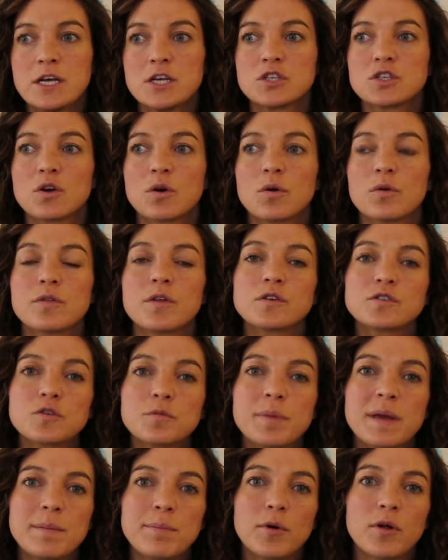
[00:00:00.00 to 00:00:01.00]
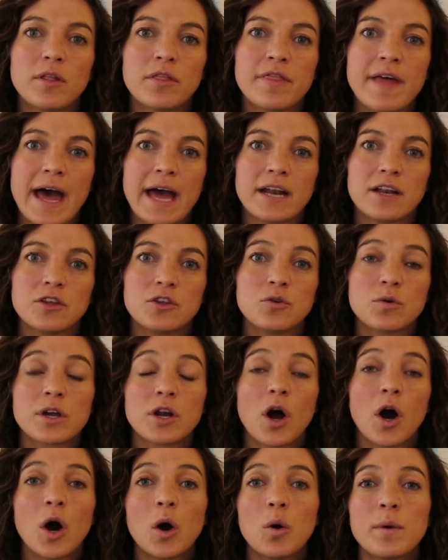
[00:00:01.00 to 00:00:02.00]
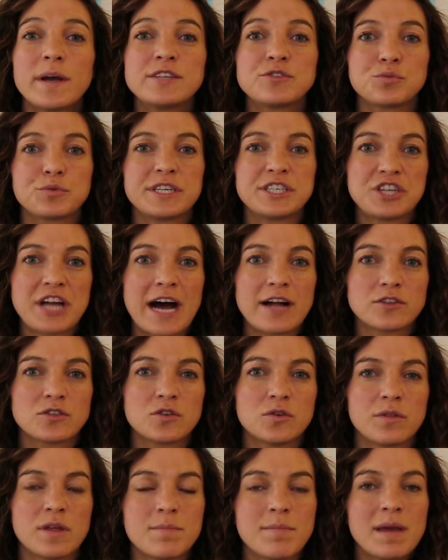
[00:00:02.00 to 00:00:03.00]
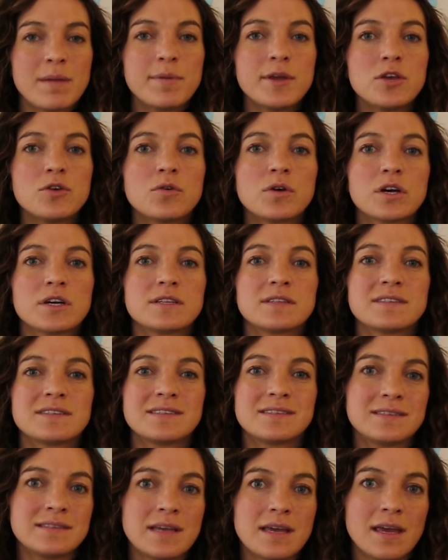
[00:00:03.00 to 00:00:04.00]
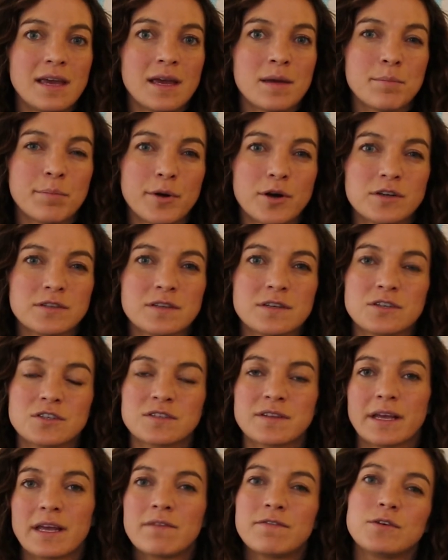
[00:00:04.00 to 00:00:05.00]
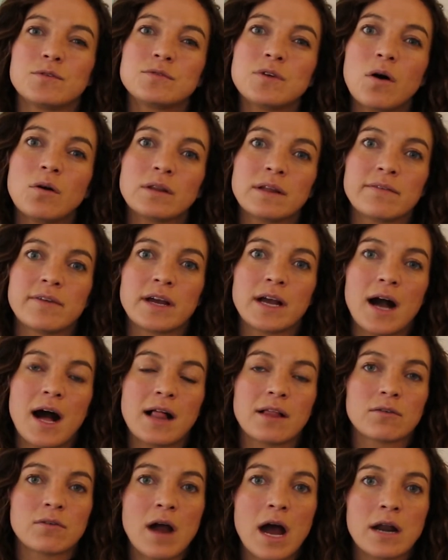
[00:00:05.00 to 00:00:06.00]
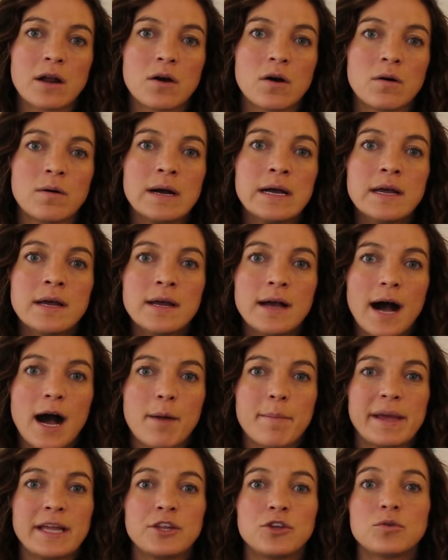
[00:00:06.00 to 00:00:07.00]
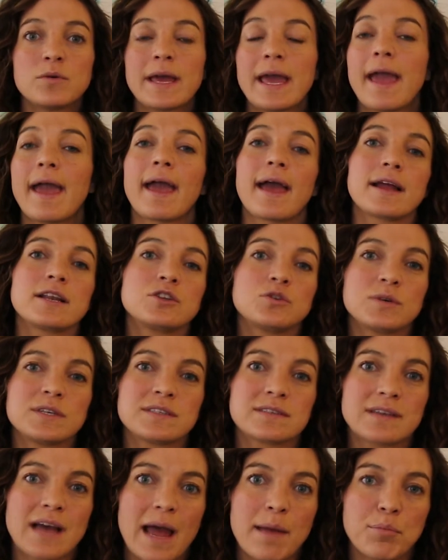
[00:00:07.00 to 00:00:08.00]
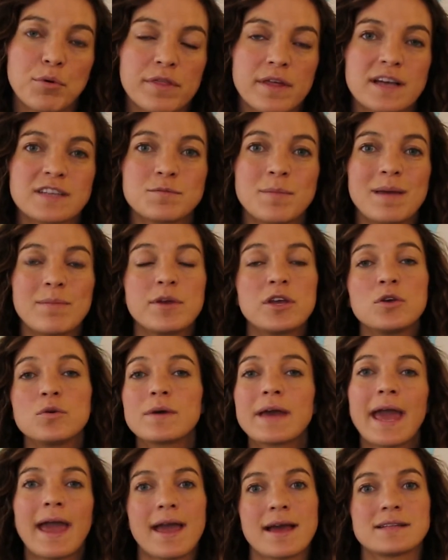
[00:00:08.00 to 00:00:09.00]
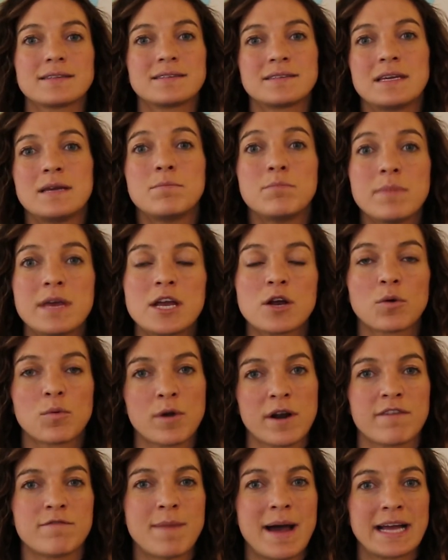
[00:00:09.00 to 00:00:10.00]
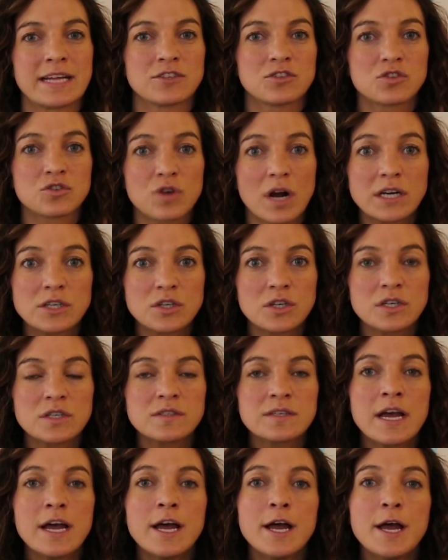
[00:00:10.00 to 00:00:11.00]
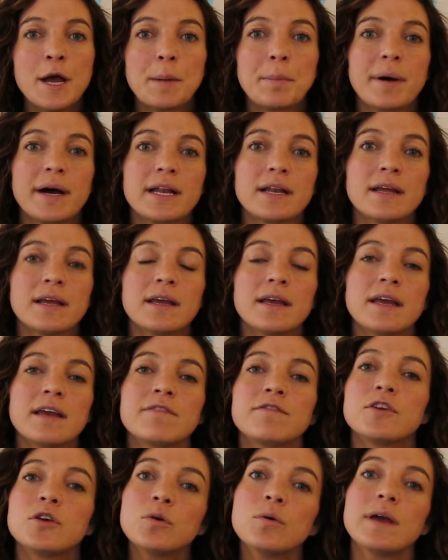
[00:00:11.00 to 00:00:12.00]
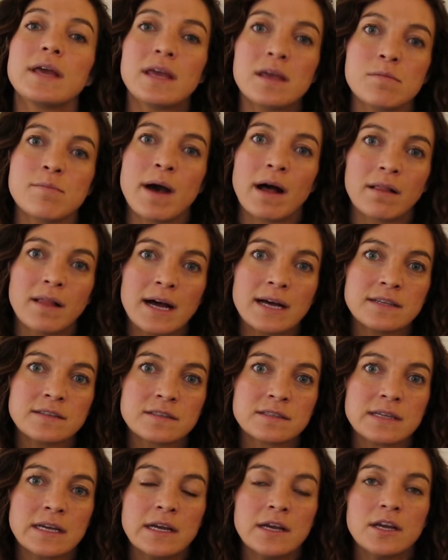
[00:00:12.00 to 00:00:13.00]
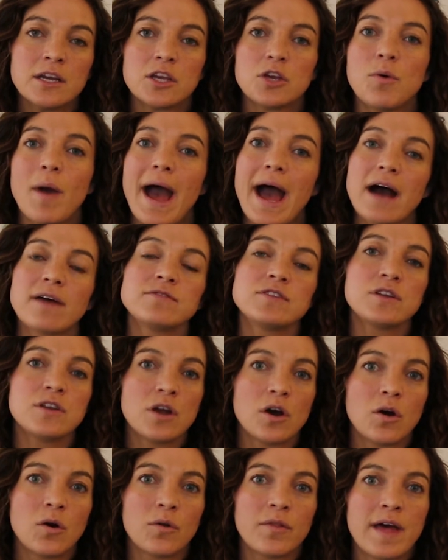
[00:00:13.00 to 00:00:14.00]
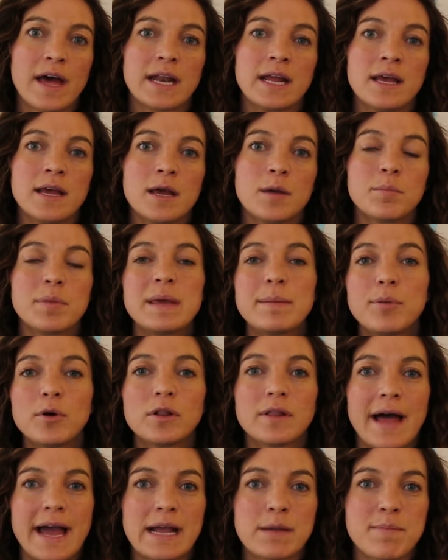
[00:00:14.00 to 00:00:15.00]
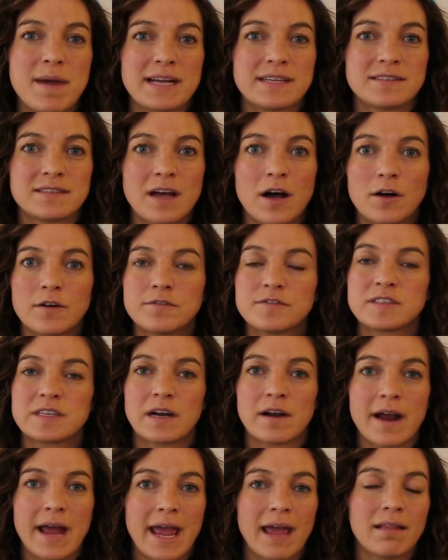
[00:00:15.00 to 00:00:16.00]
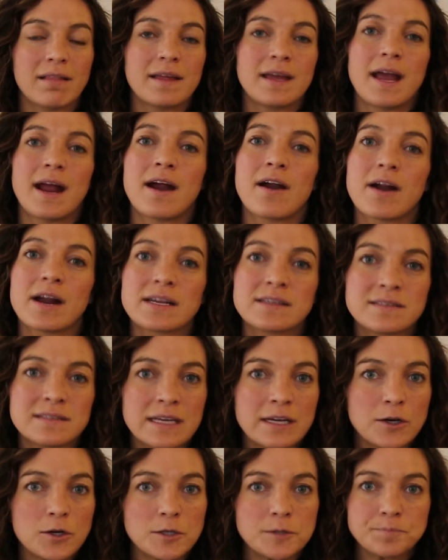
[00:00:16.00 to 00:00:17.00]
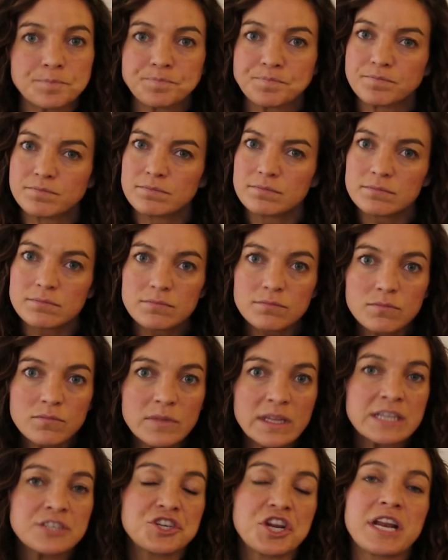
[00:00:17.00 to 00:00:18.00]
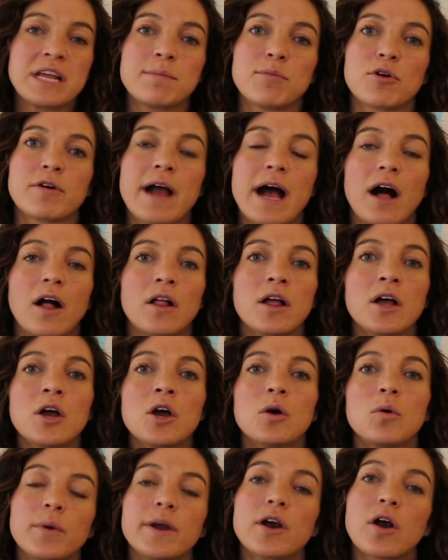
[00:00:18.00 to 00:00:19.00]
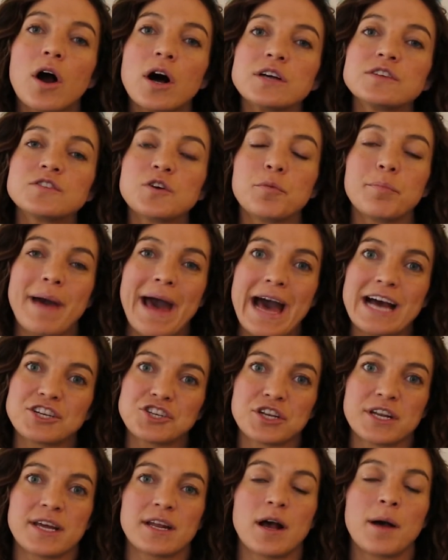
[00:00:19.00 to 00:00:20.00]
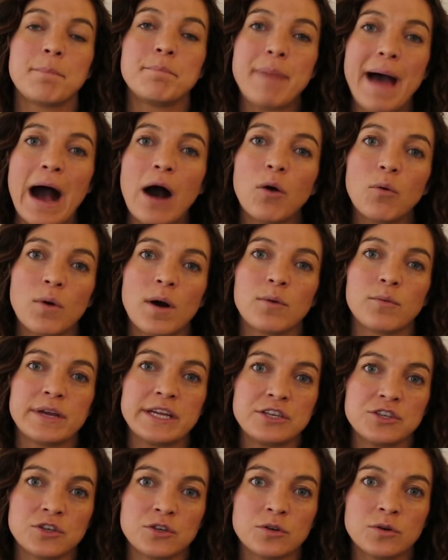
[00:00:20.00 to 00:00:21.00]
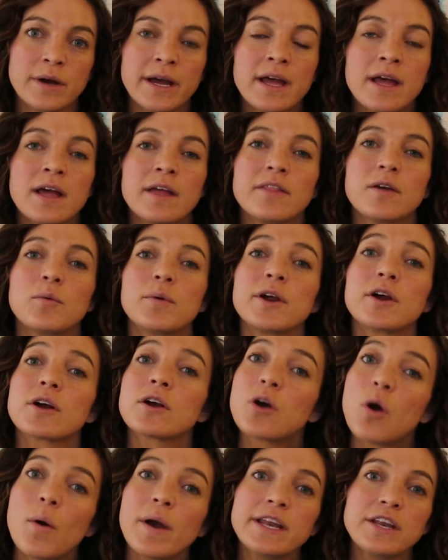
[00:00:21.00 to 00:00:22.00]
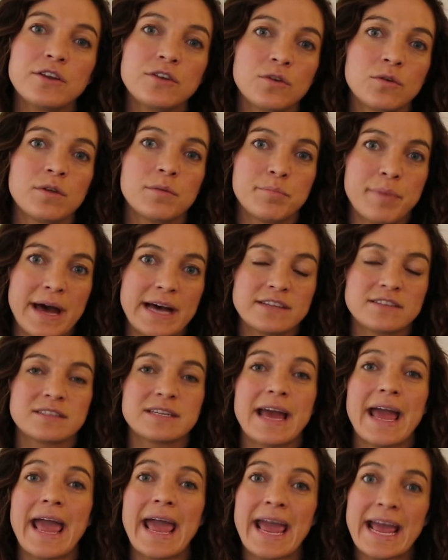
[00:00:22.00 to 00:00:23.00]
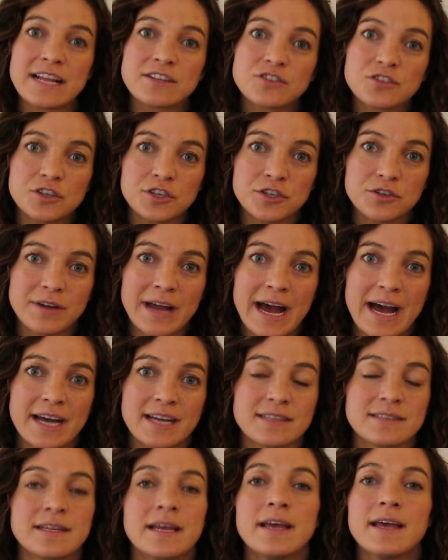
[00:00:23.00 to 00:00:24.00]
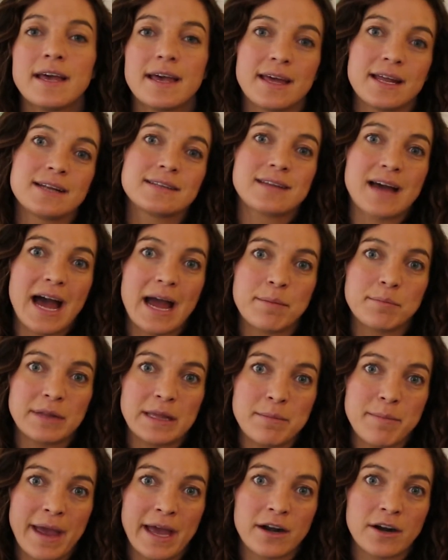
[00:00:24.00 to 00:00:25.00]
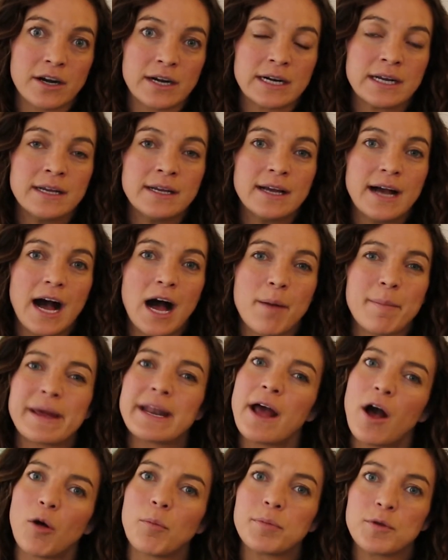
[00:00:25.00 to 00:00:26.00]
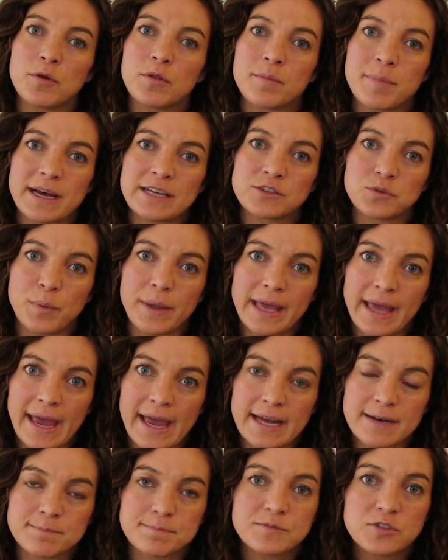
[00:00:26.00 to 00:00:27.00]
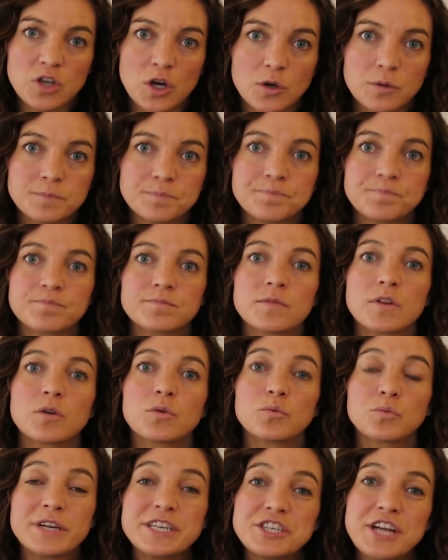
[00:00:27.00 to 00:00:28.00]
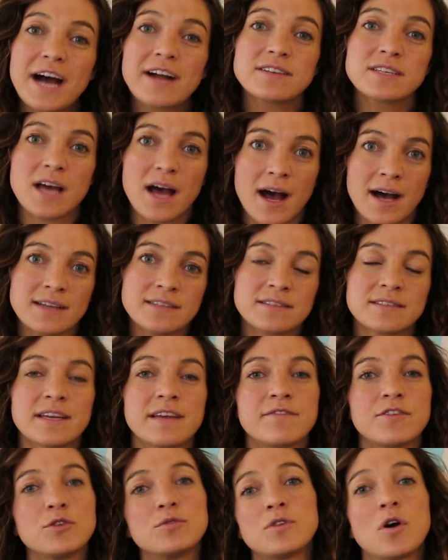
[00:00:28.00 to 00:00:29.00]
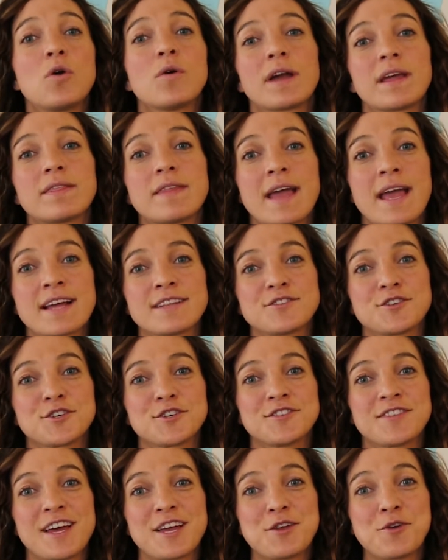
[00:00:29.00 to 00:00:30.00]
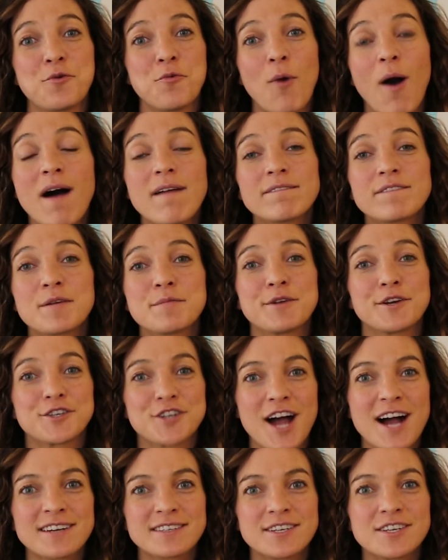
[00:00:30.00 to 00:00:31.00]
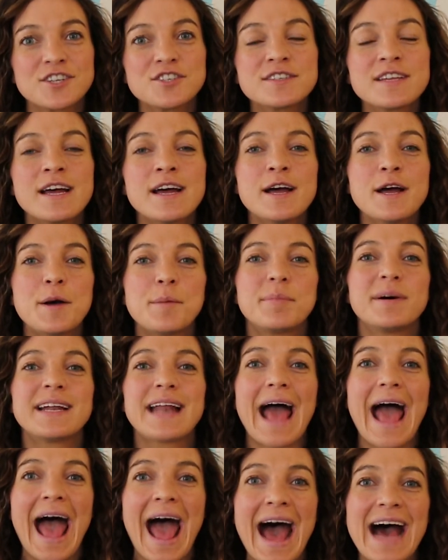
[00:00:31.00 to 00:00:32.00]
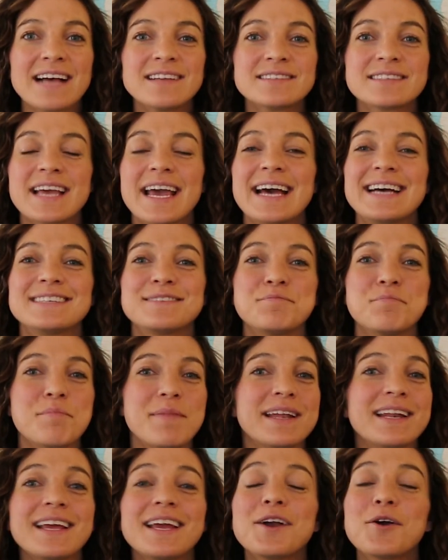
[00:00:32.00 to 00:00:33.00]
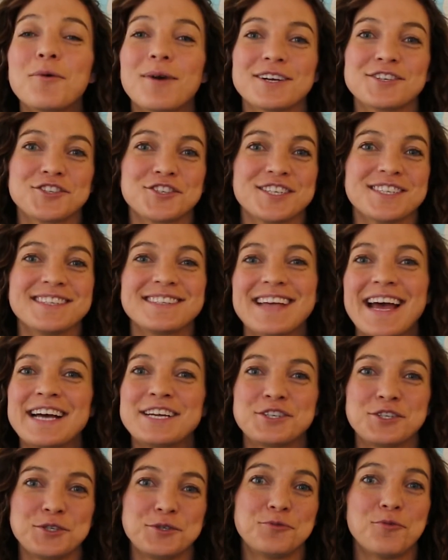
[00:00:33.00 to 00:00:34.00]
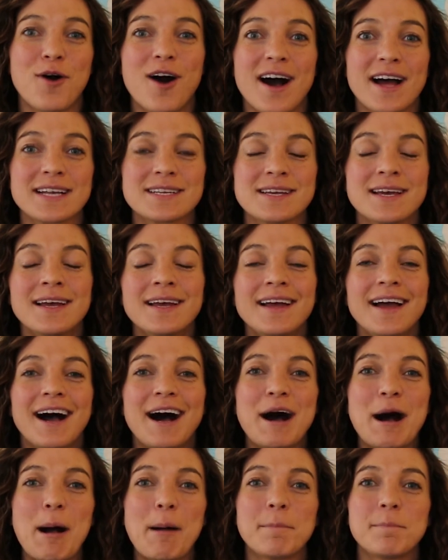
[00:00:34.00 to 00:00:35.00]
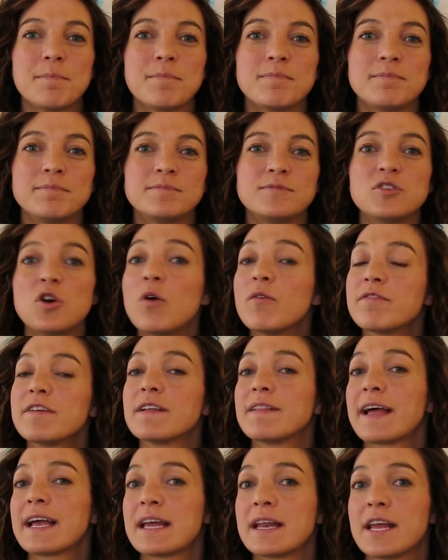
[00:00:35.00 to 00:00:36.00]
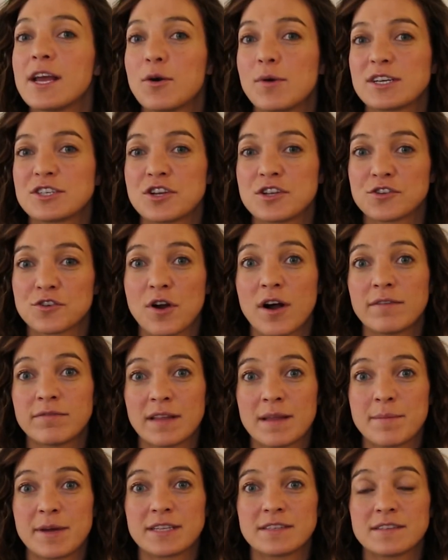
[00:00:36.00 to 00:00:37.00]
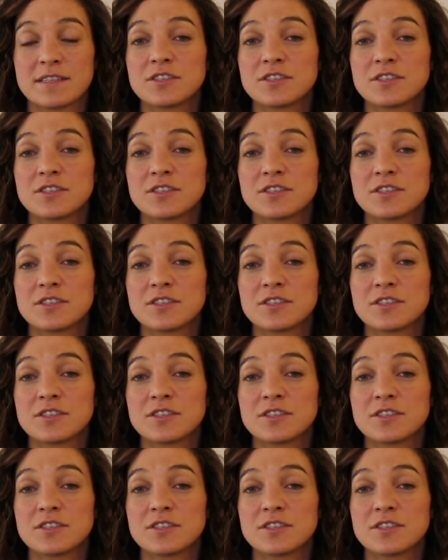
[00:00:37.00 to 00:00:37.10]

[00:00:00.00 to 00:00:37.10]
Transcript: So those are people that you could always reach out to that maybe you couldn't see in person. Just like if you don't live in Colorado and you can't do a Skype with us, maybe you can't see me or one of my instructors, but if you email us, you have to know that people like myself, Sarah Haley, Erica Zeal, Ginny Burrell, we are also passionate about what we do, that we are going to do the best to answer you guys in a timely manner and help you the best we can. So reach out to us if you don't get the answers that you want from your doctors, but ask as many questions as you want. Don't feel like any questions are off limits.